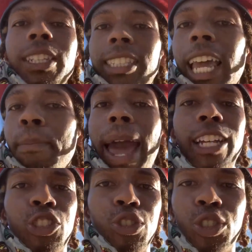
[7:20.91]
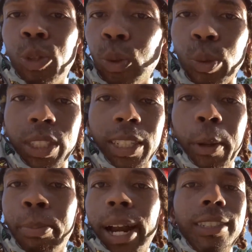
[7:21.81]
the same master's tools to
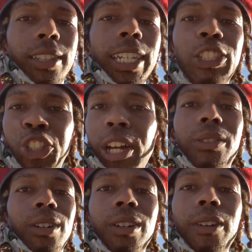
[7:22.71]
oppress each other.